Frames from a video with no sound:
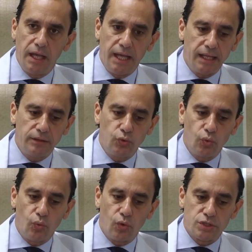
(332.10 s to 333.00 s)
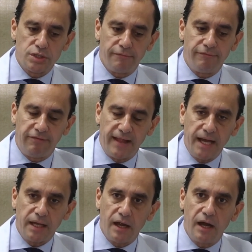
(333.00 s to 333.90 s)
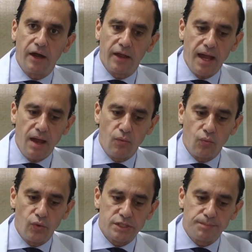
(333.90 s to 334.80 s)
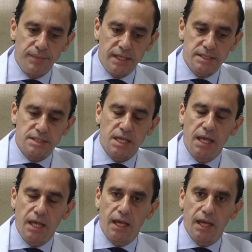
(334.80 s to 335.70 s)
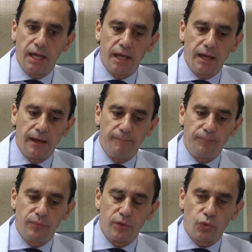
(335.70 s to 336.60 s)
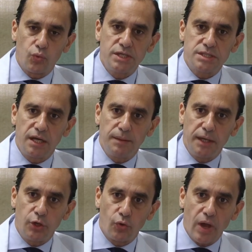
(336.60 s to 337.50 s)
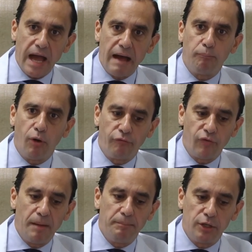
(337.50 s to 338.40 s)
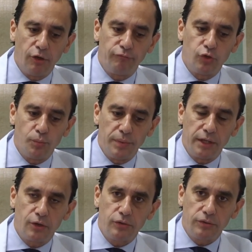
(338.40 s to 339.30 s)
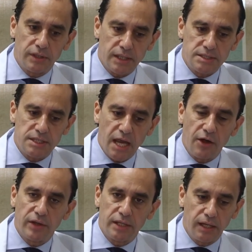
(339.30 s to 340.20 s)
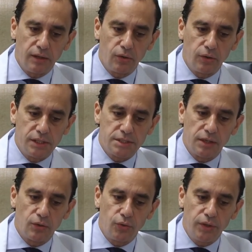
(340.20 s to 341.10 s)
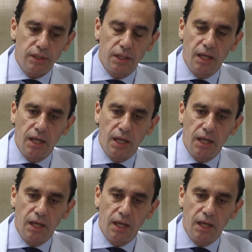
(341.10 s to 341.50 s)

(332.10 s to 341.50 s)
L2 was the flank area, which means 3 centimeters above and below the umbilical. That's the area that is included.